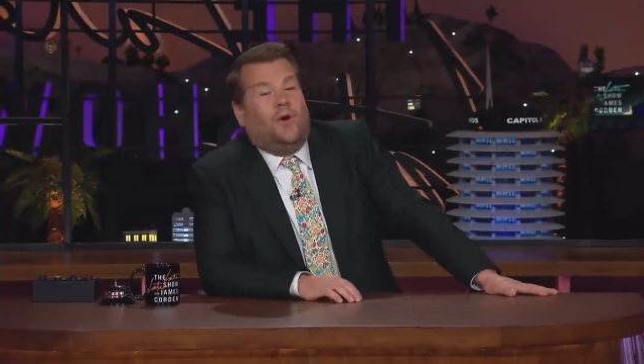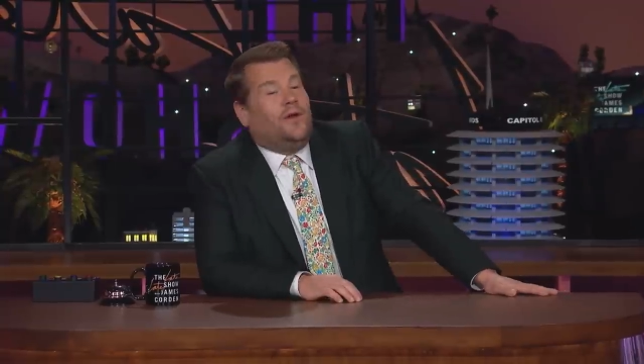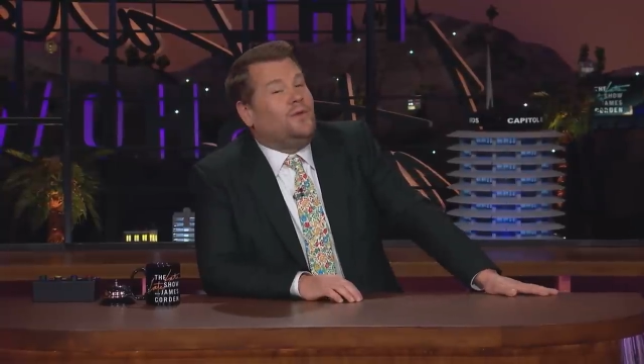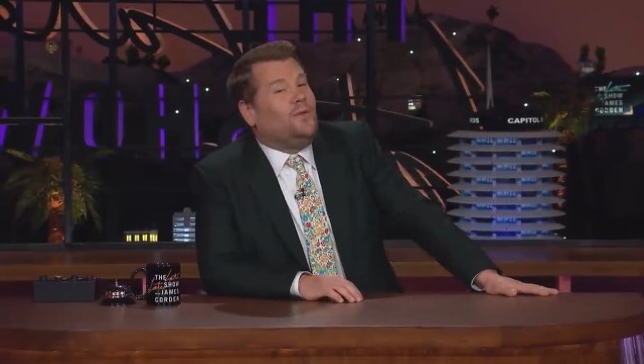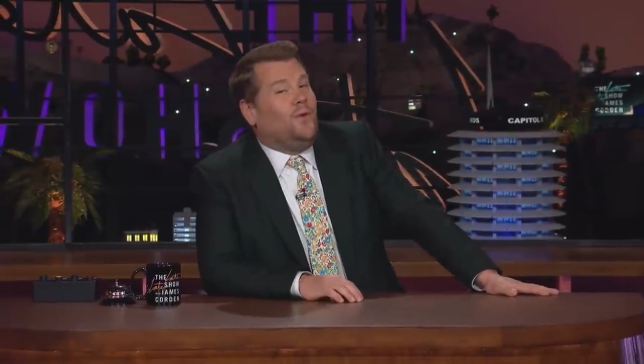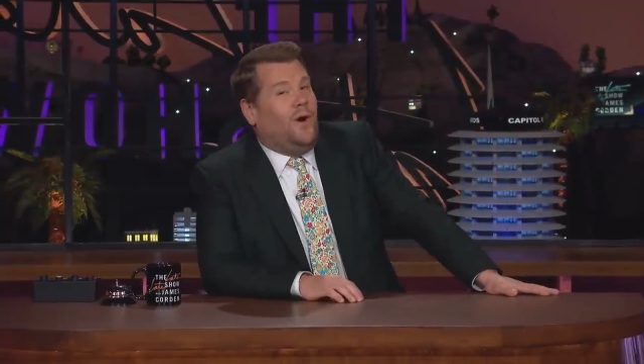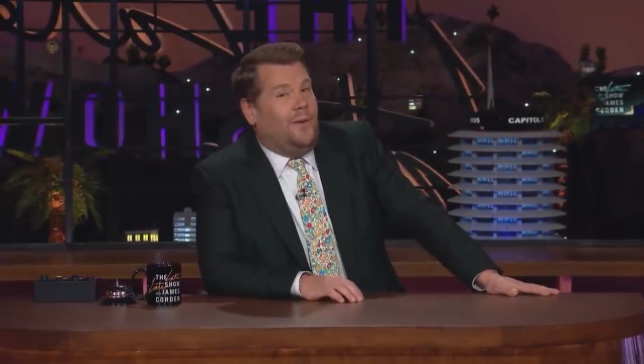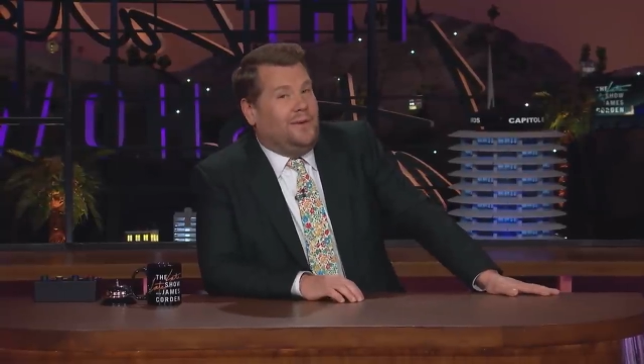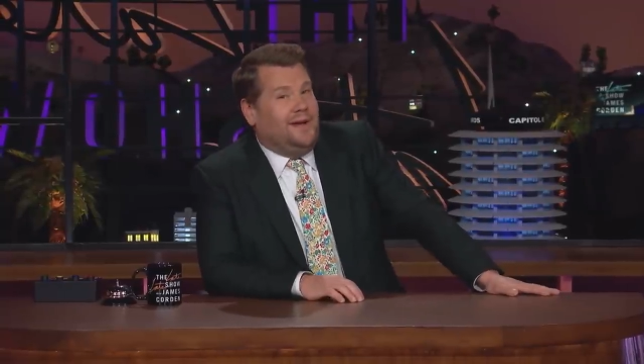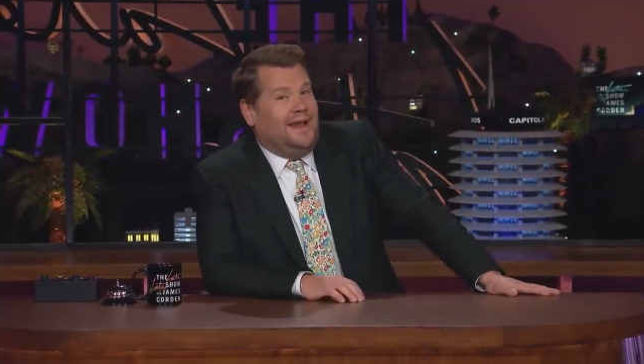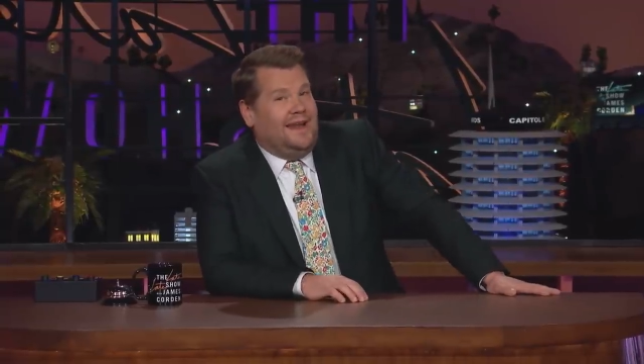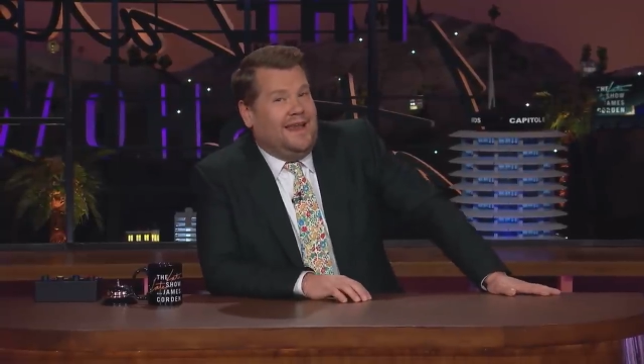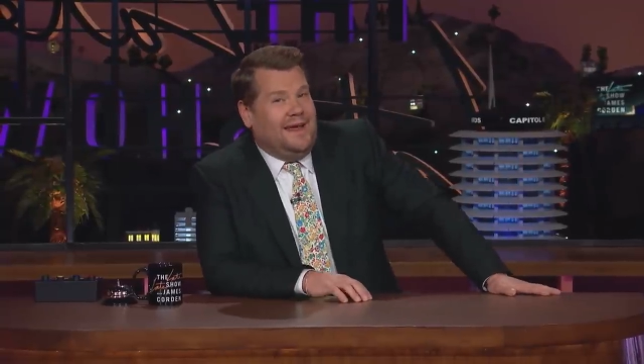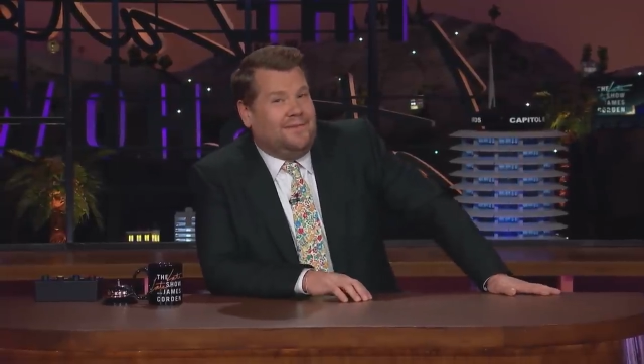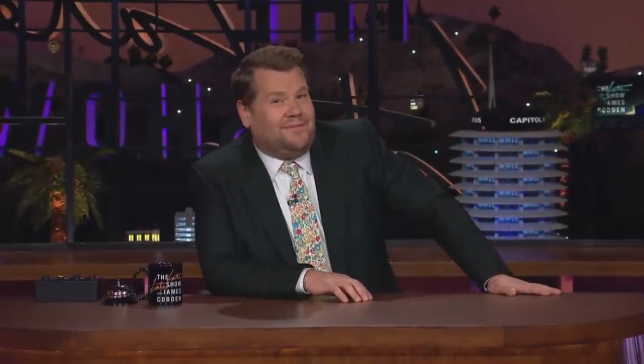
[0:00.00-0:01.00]
one
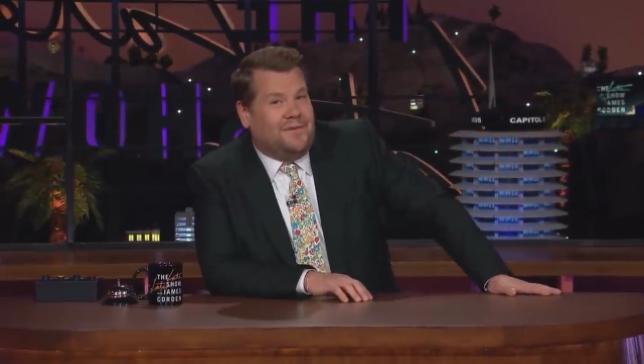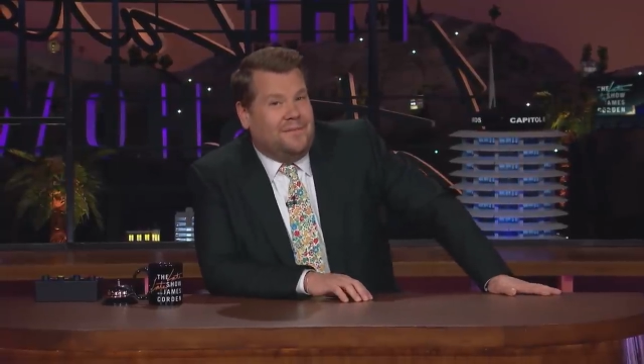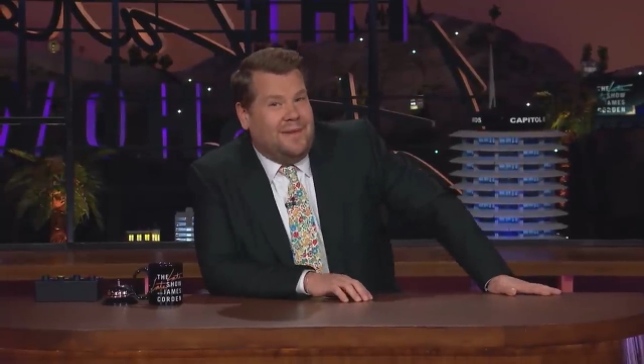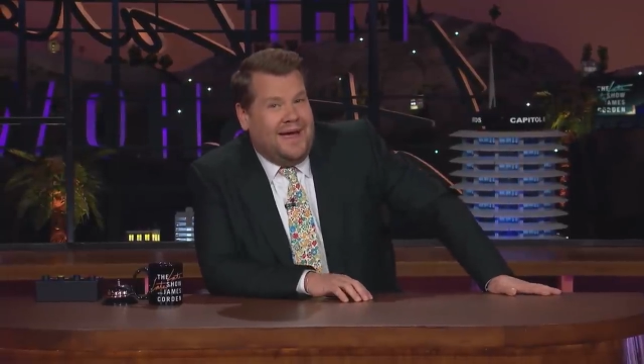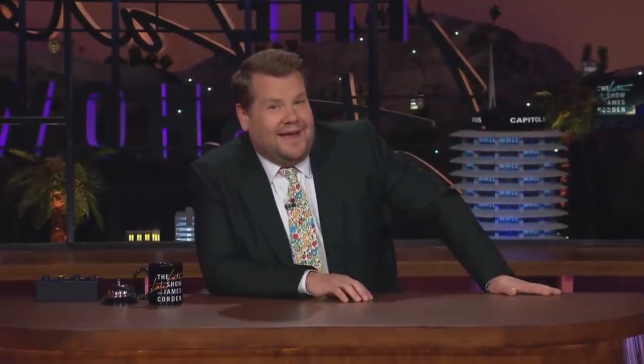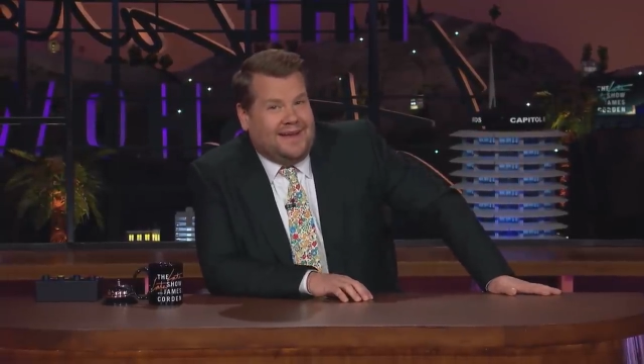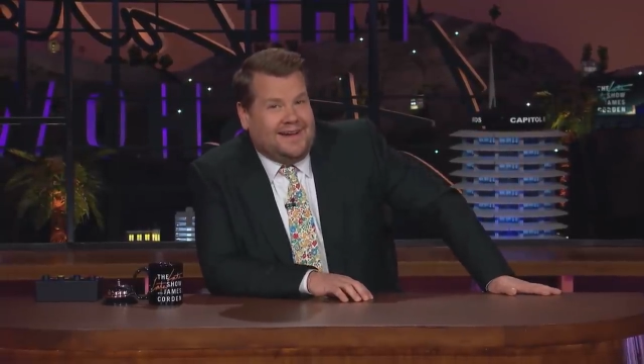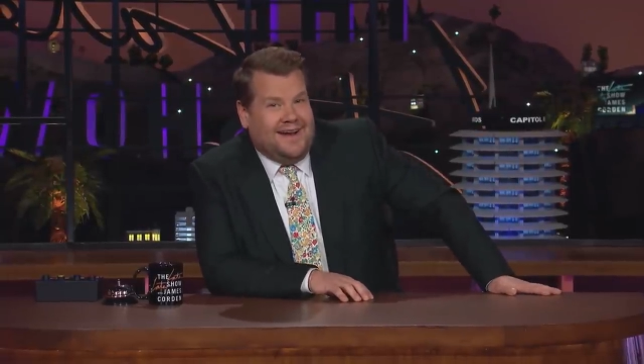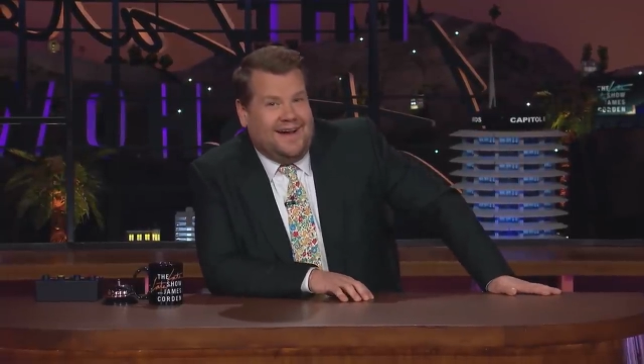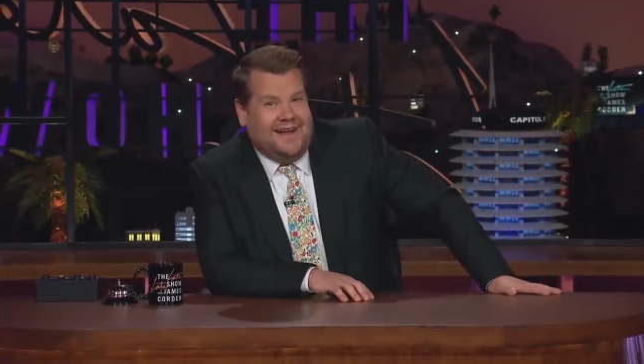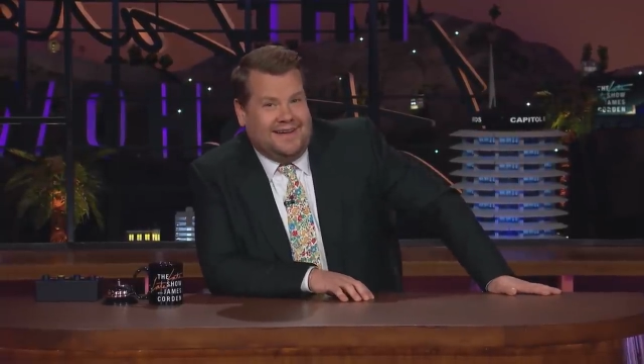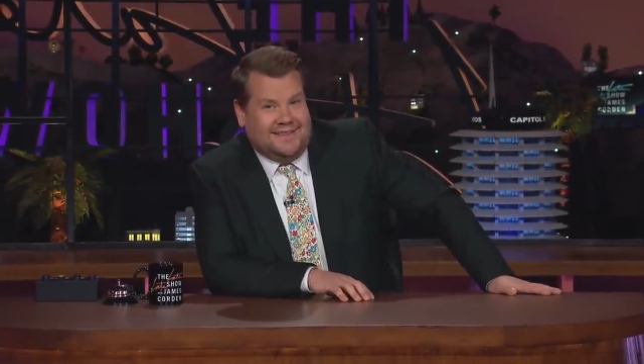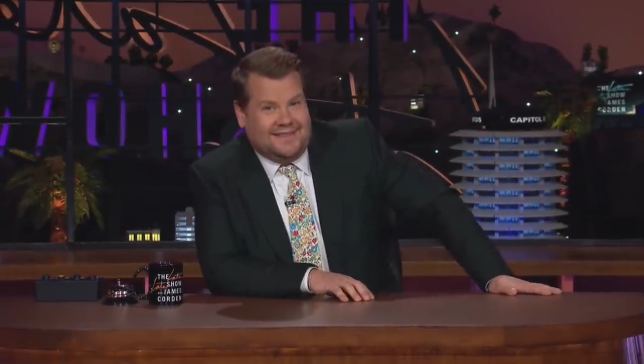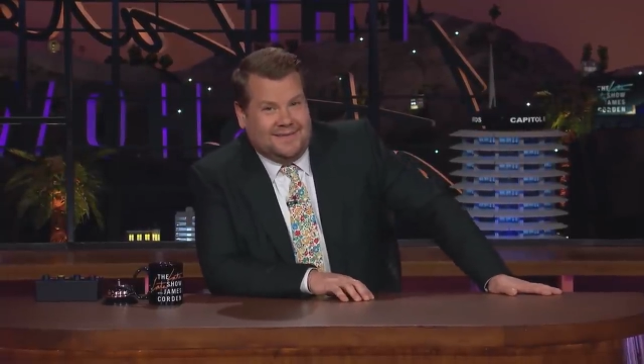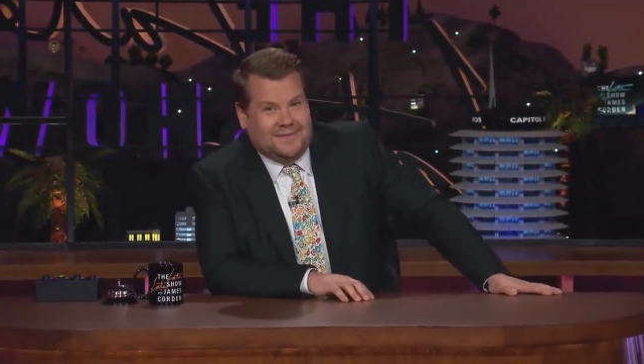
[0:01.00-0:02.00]
wobbly leap for
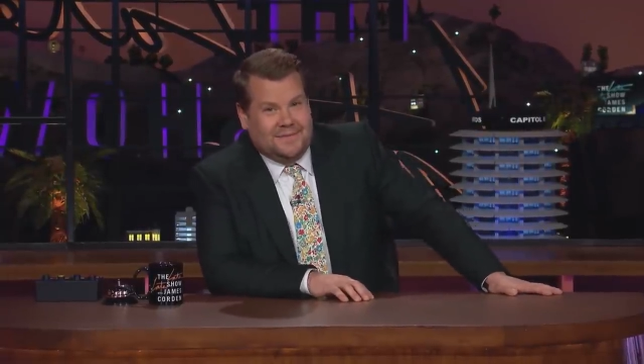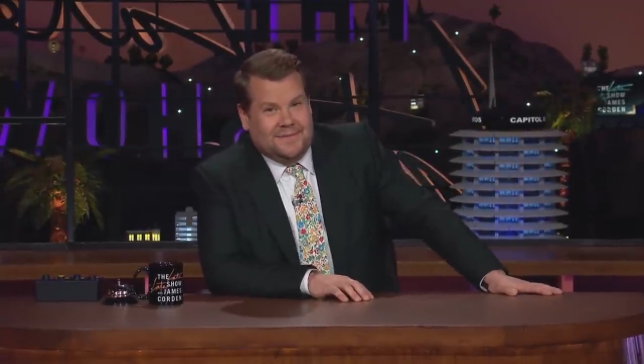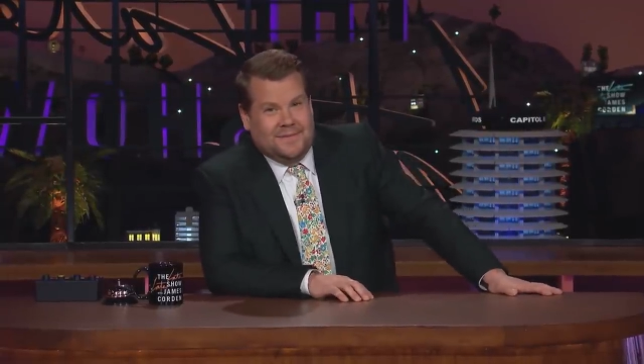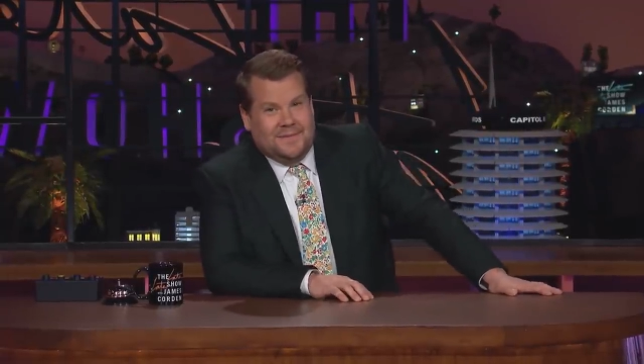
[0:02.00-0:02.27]
mankind.